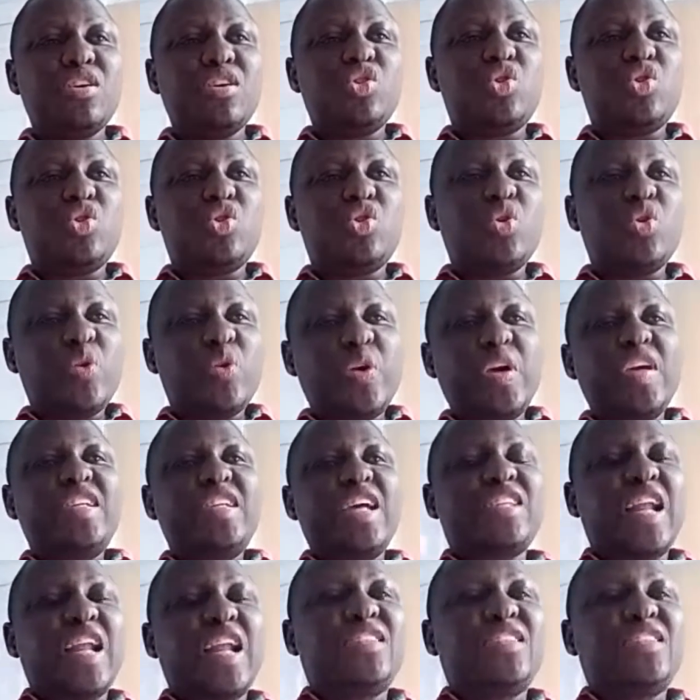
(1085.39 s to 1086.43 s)
Should we
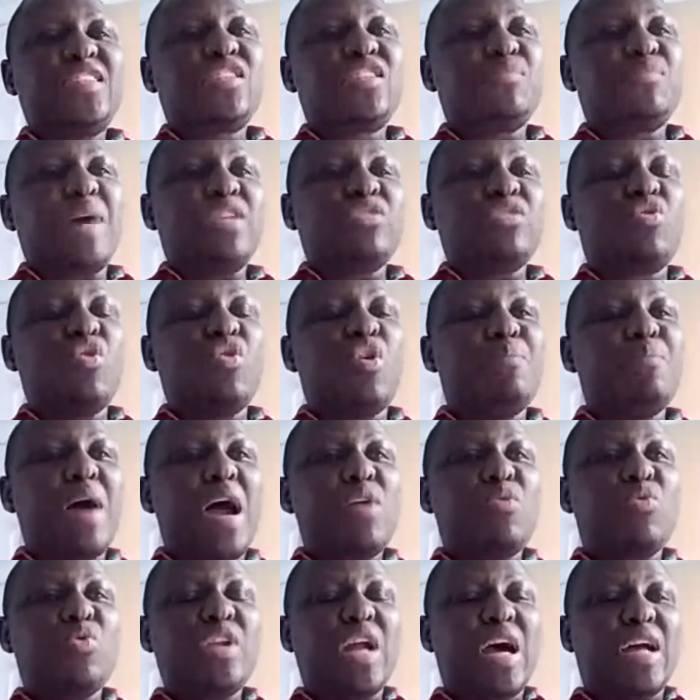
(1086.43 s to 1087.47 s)
just let this month go
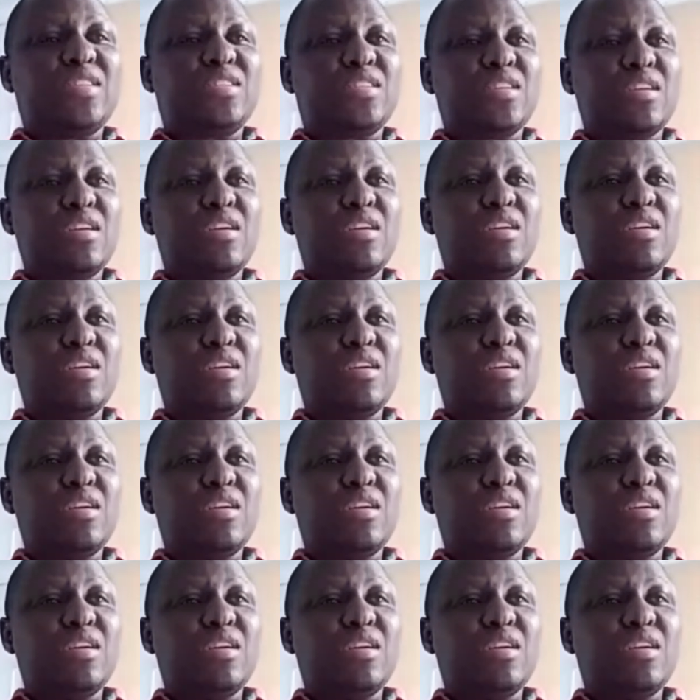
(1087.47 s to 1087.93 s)
by without